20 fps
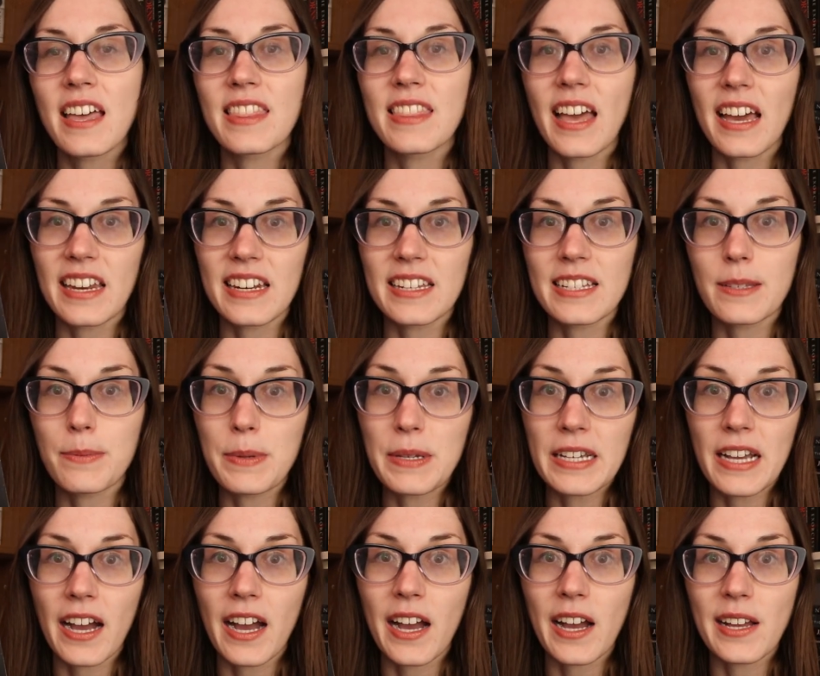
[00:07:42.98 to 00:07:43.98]
That is
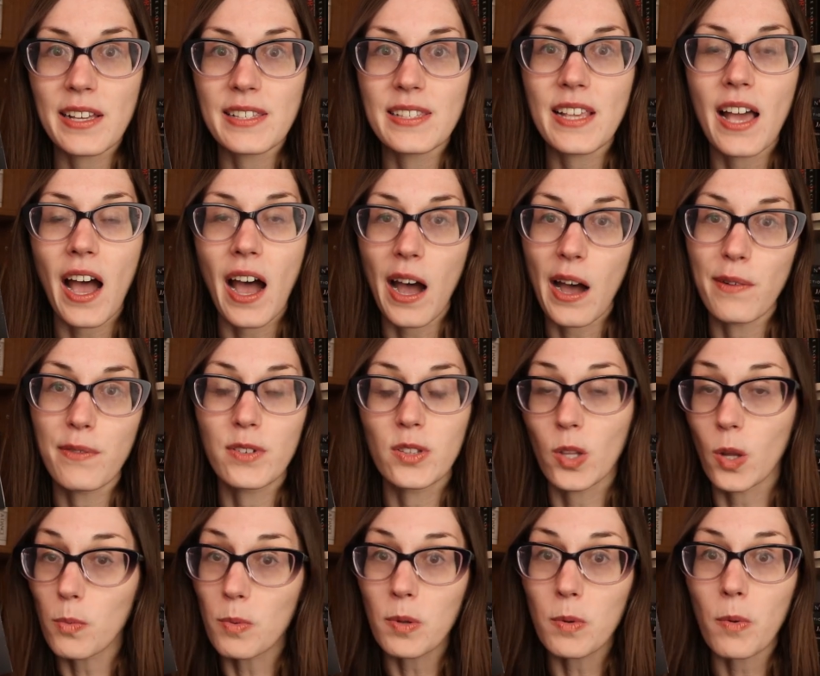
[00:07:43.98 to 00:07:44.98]
because of
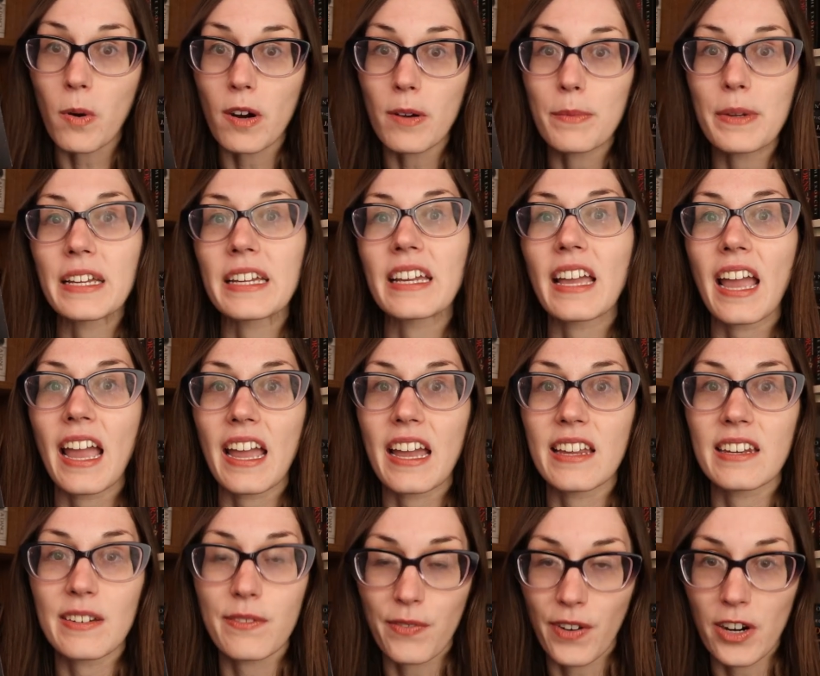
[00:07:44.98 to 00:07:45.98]
global warming
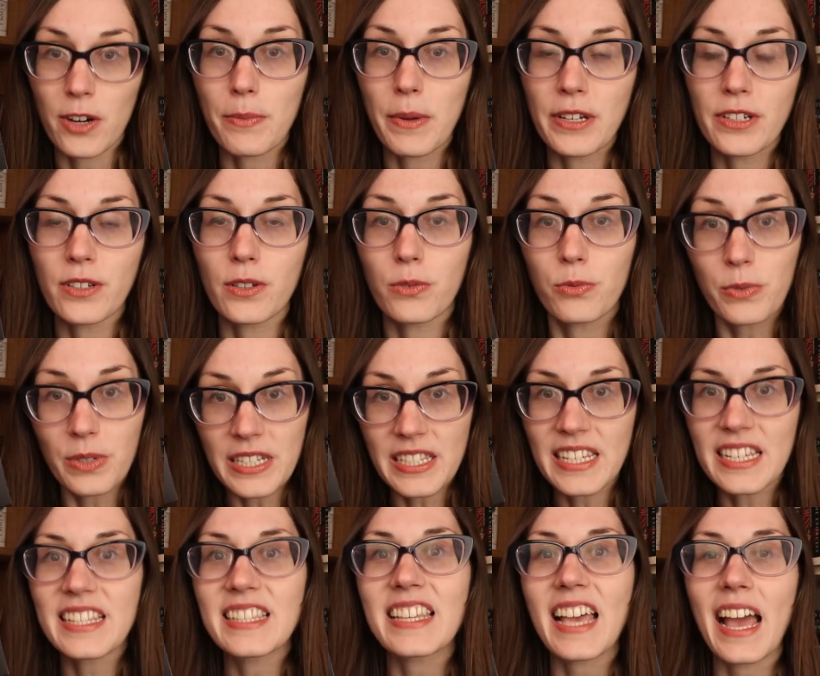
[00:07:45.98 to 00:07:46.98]
and environmental
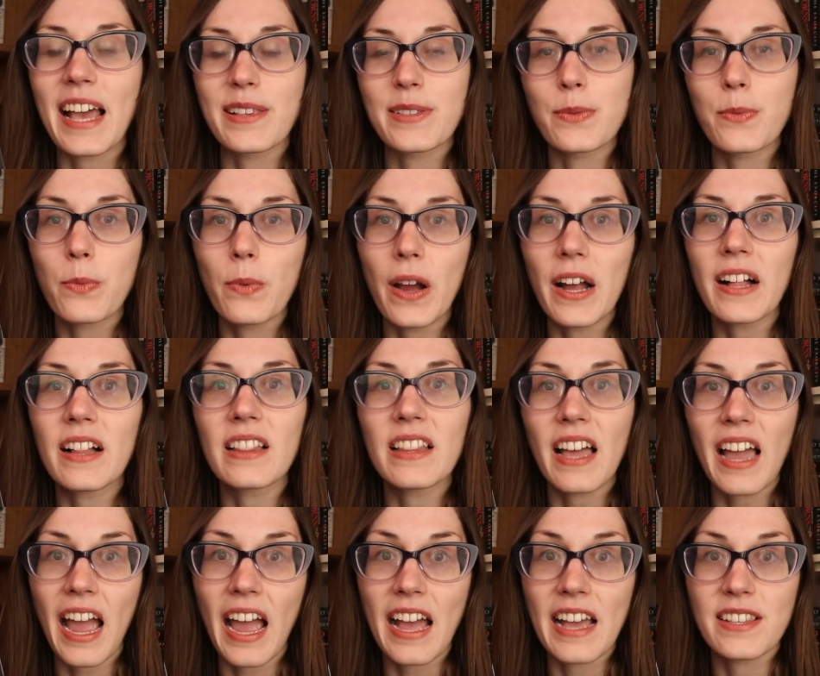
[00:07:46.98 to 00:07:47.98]
reasons, as
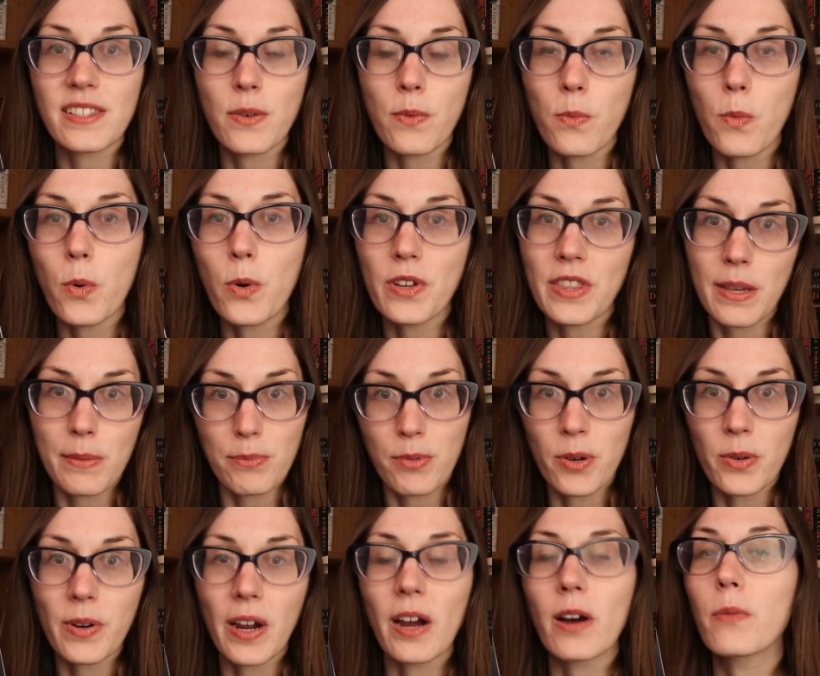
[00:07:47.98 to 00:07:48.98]
well as a war that
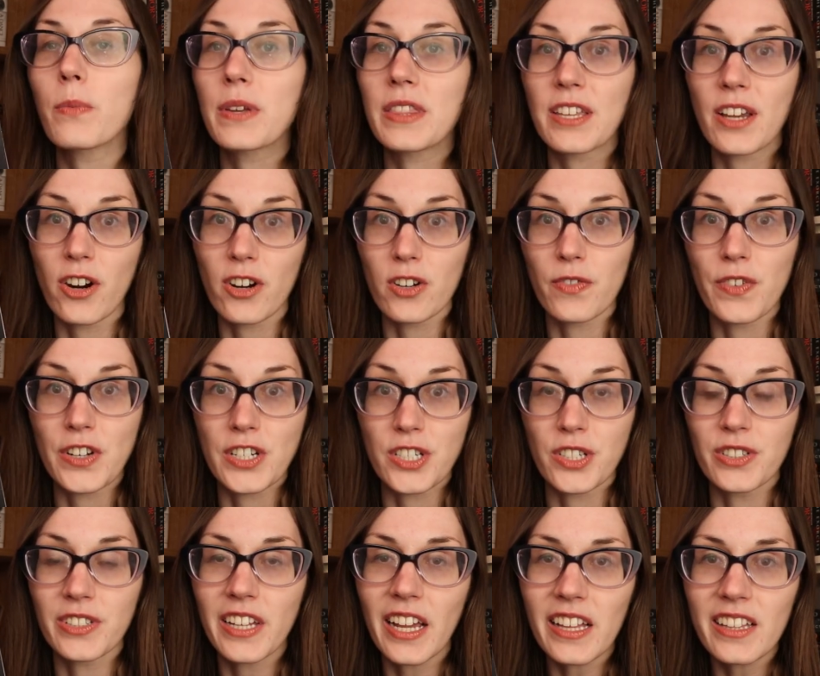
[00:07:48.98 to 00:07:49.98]
broke out with the
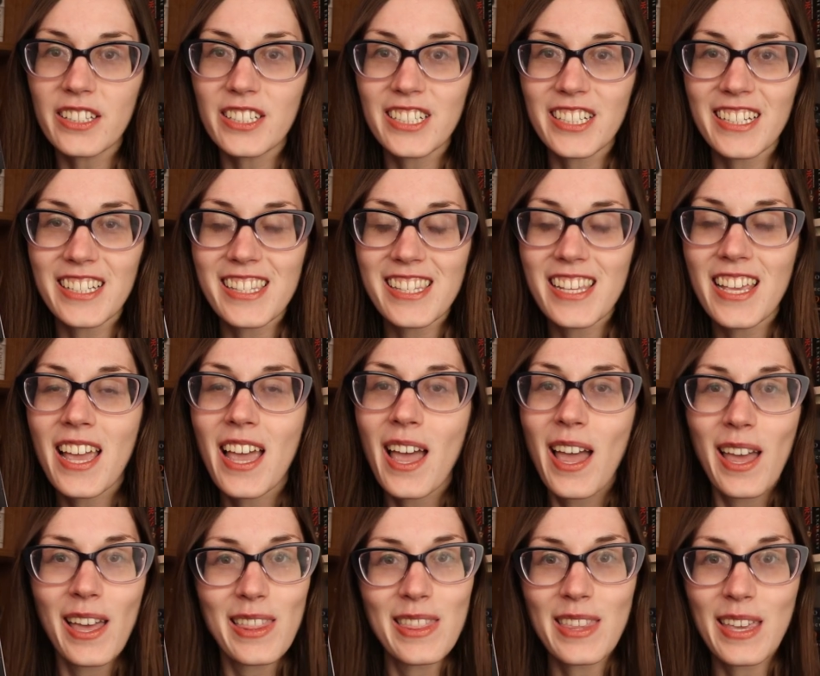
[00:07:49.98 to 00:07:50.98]
artificial intelligence.
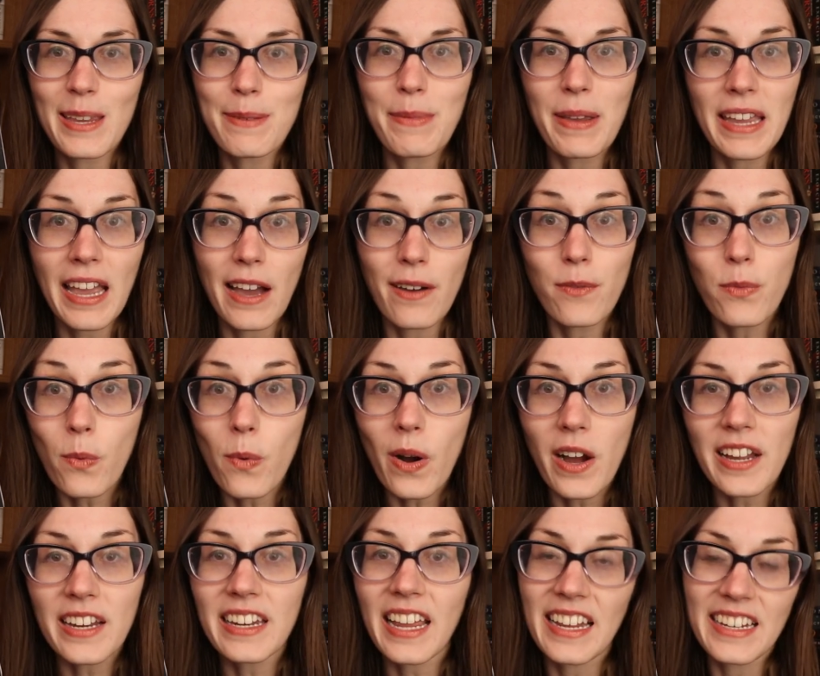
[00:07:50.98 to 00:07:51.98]
They may have
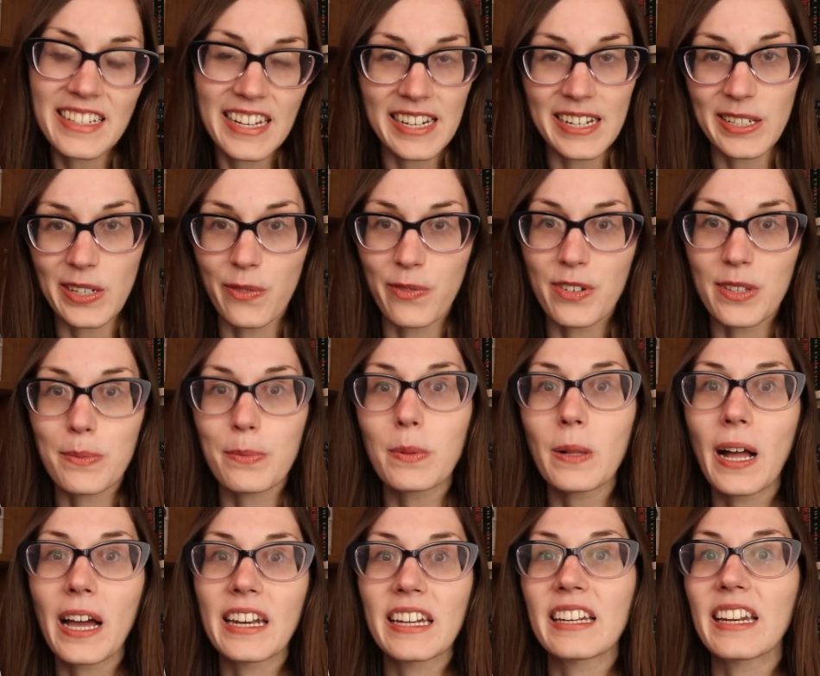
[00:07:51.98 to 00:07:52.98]
won and taken over the
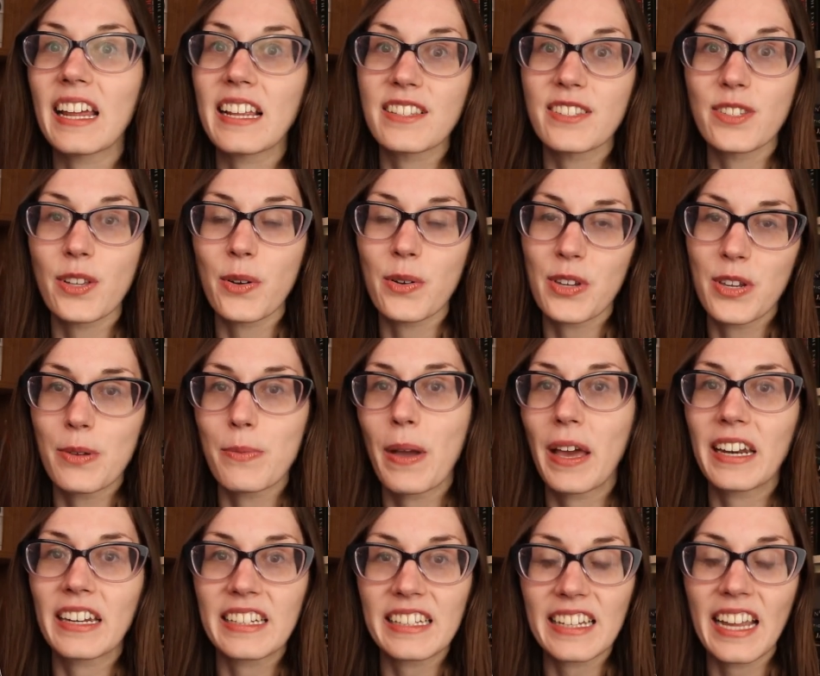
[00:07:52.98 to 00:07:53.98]
planet, and so
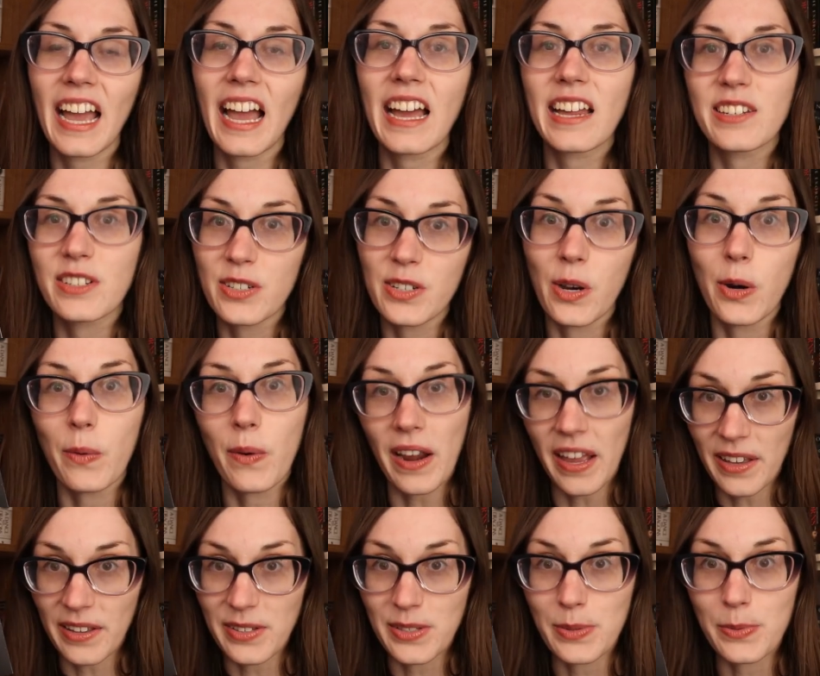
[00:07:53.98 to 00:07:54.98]
humanity had to go
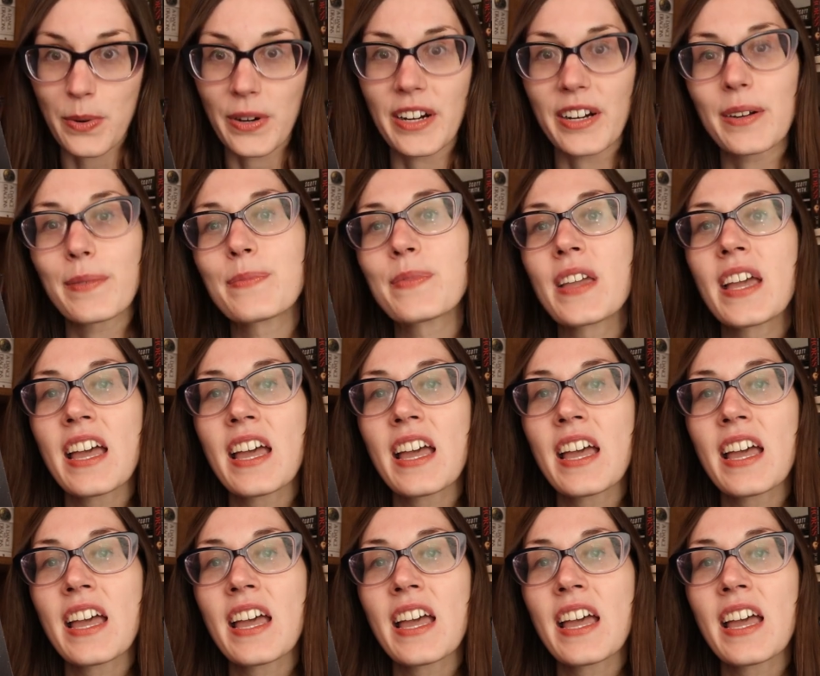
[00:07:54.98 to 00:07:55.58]
elsewhere.